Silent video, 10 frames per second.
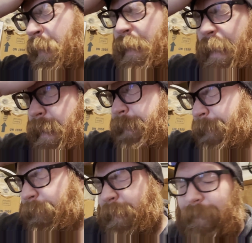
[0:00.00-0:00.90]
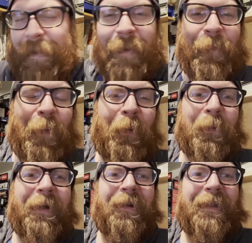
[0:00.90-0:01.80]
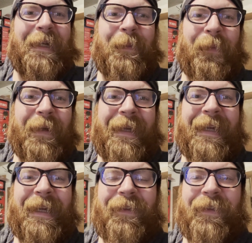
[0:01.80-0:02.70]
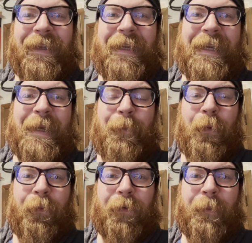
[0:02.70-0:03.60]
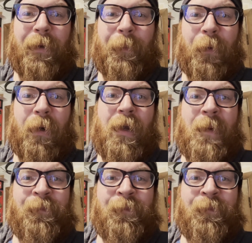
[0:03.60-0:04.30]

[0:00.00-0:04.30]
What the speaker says: If I run the Impul rear lip and the Impul front bumper,